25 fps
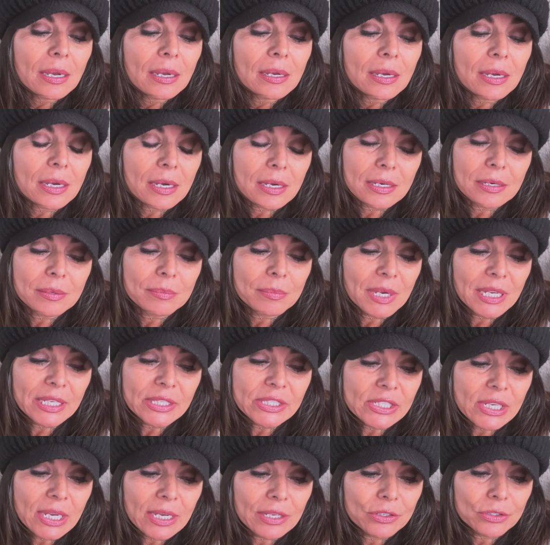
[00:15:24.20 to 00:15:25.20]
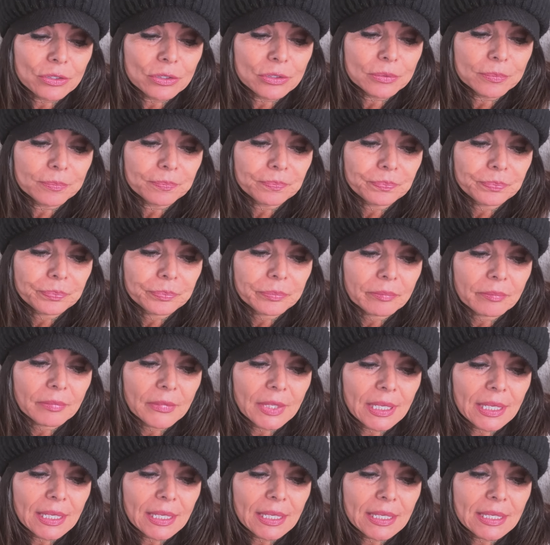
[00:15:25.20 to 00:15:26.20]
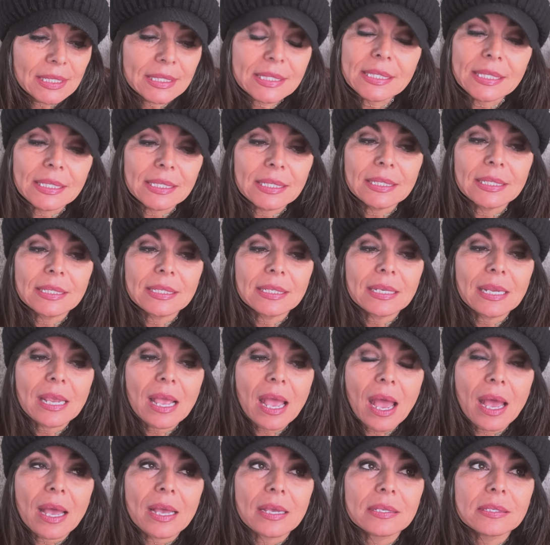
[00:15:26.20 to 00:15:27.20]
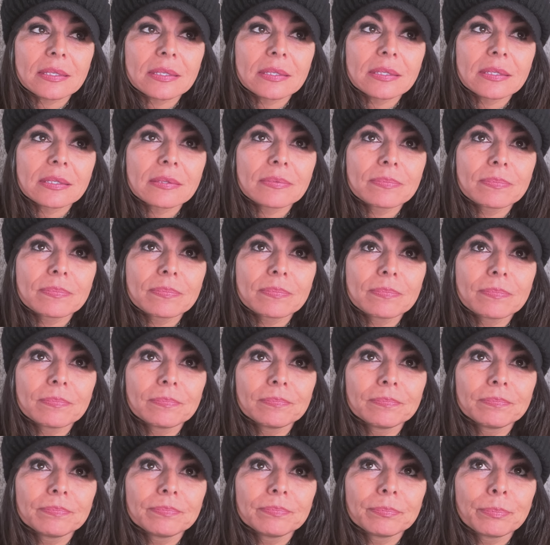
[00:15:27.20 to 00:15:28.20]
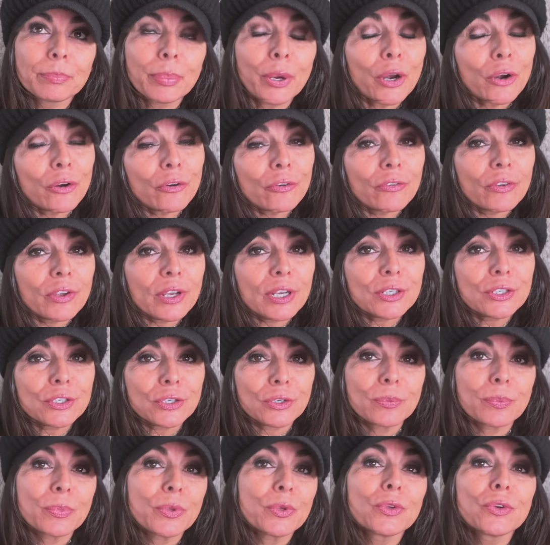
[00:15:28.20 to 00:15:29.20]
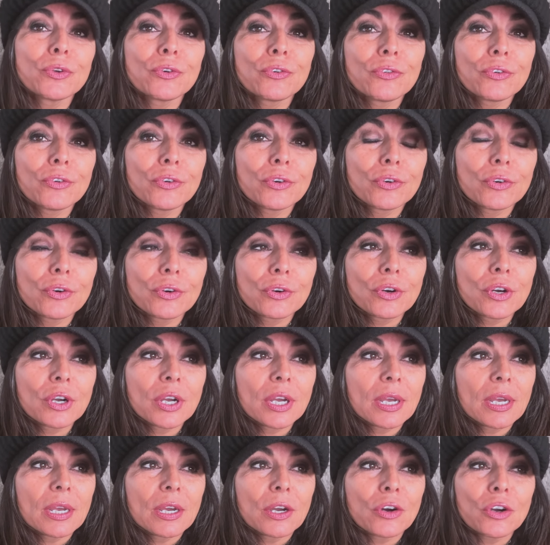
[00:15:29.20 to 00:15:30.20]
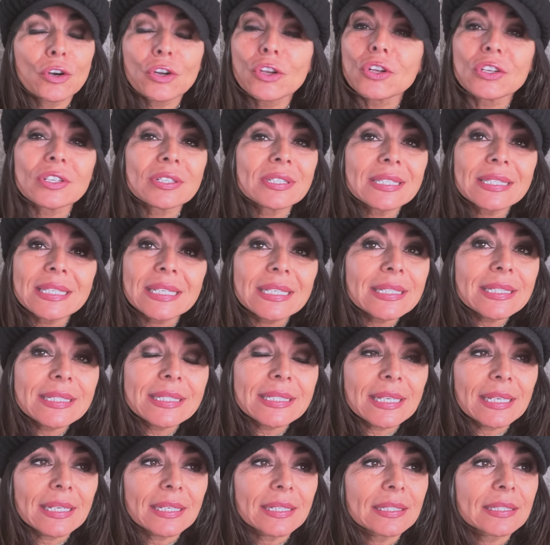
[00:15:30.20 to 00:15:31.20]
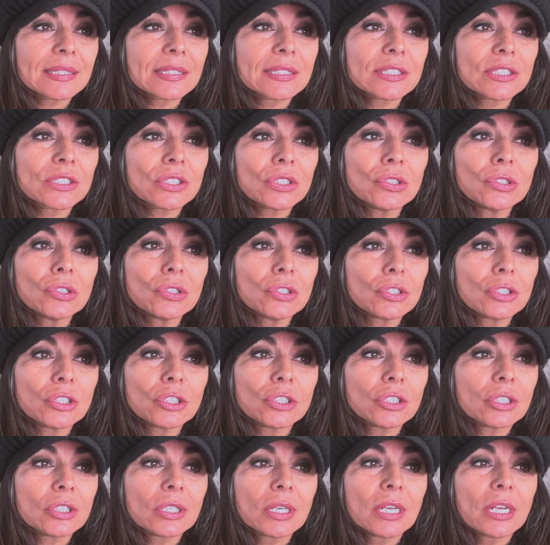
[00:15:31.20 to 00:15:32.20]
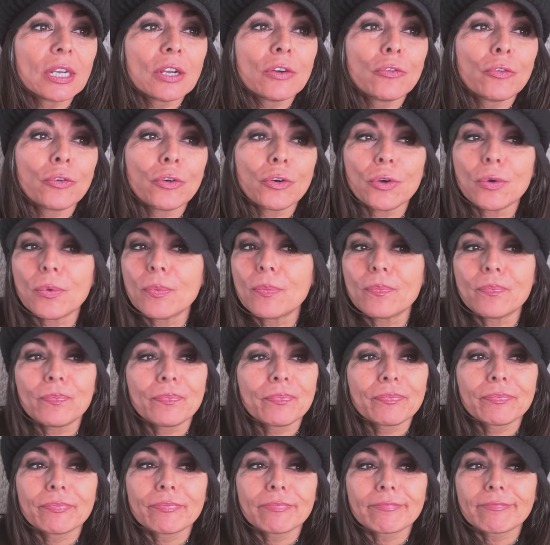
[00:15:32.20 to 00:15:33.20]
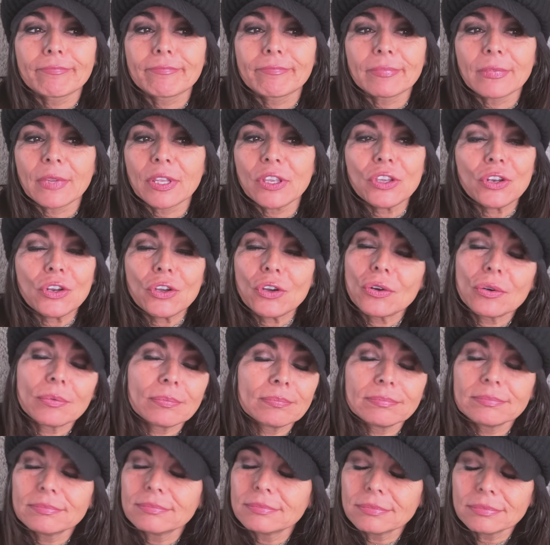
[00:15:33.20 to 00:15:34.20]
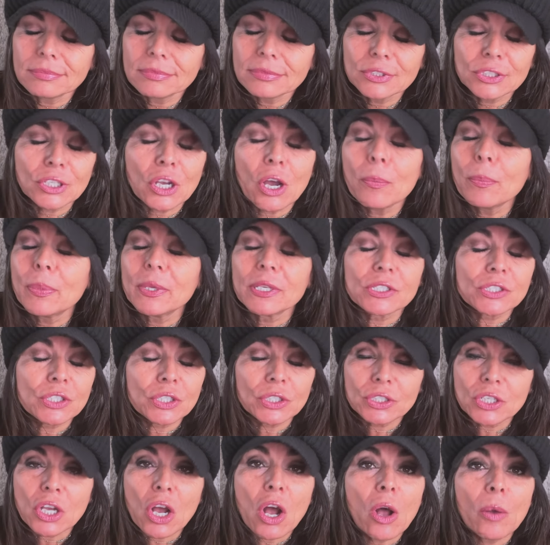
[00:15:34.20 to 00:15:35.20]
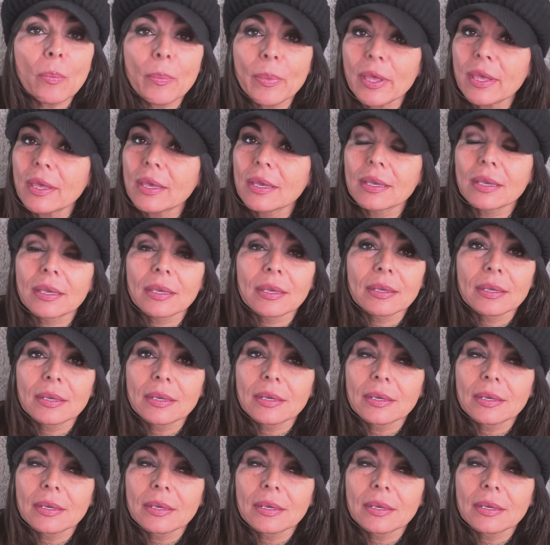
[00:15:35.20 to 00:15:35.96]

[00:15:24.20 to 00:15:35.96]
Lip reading: my channel isn't as perfect or beautiful or consistent or from, you know, topic to topic